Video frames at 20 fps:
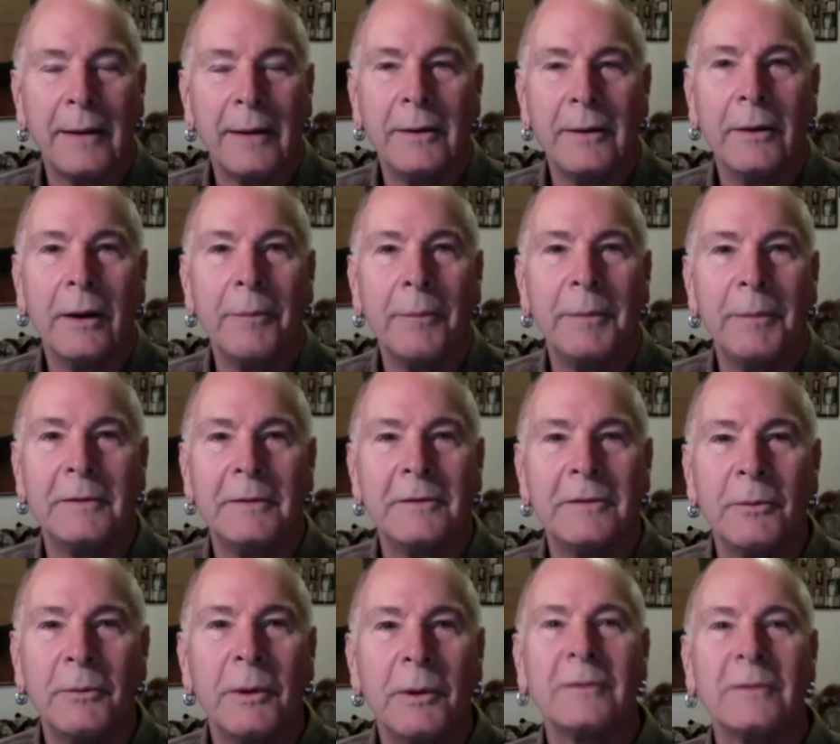I mean, she
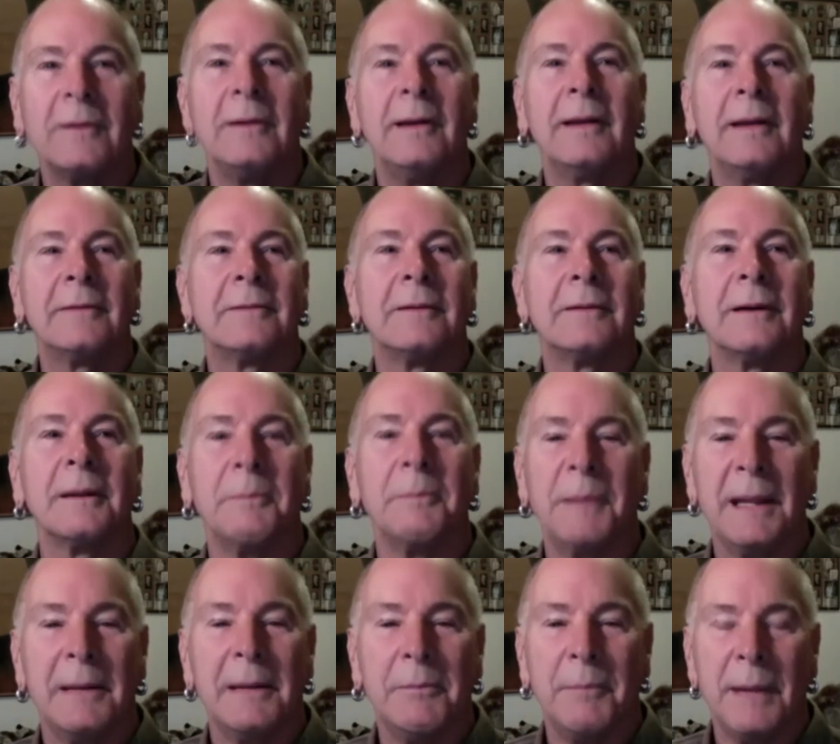wasn't necessarily
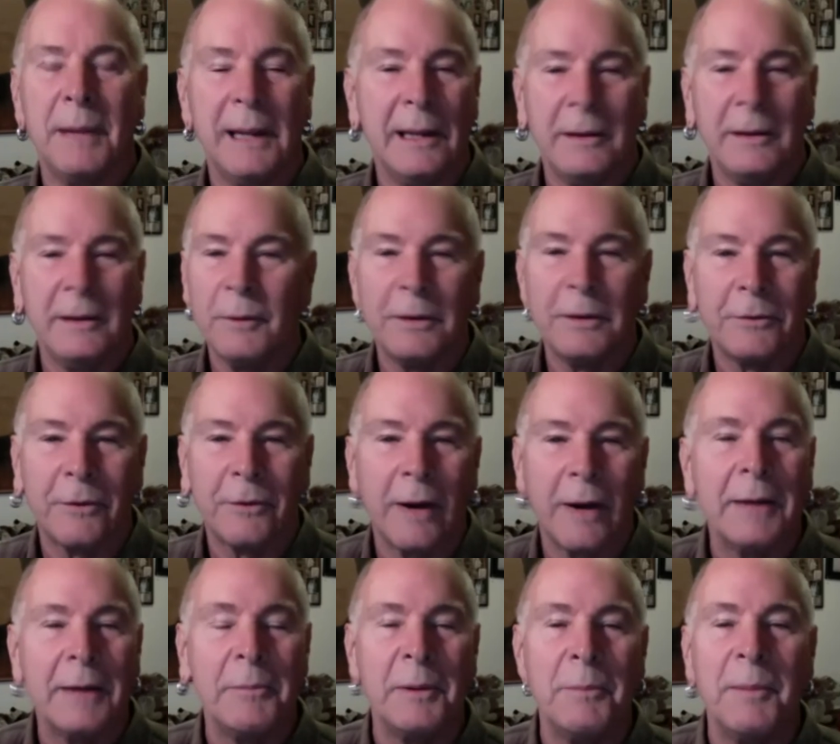being mean. She wasn't trying
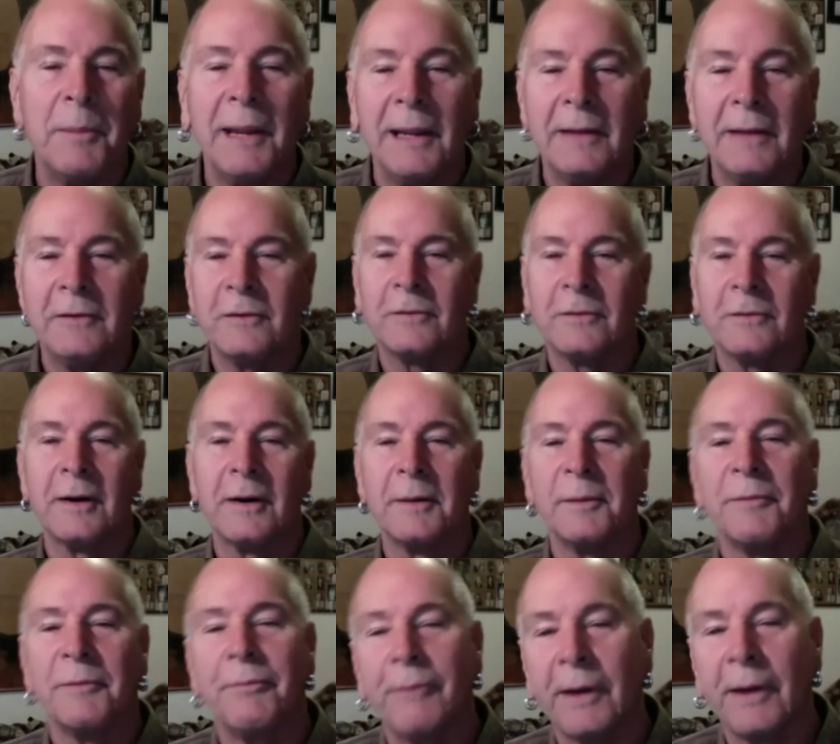to be mean. She was trying to
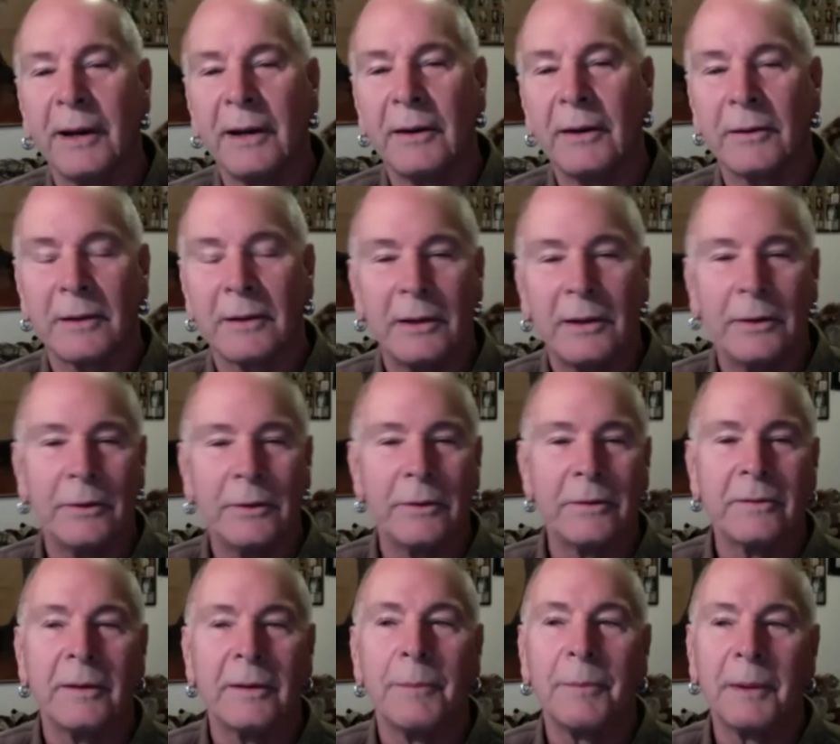be funny or cute or
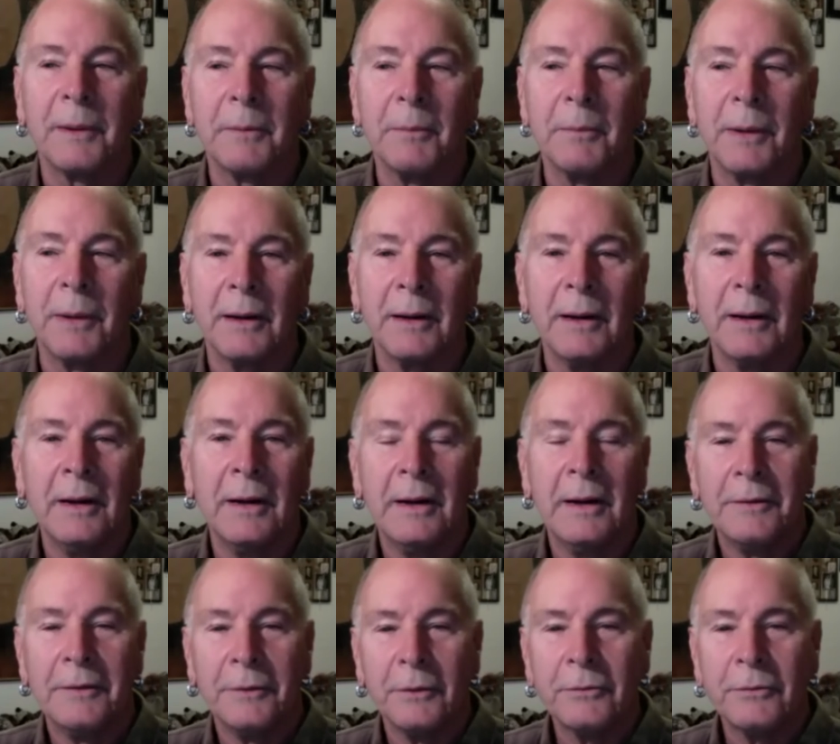something, but
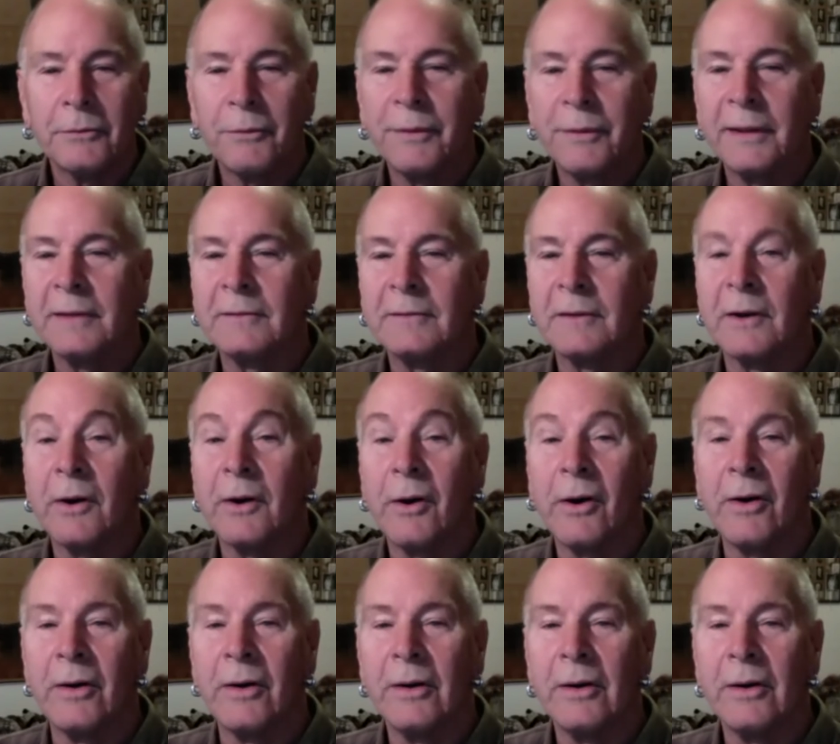those are things that hurt.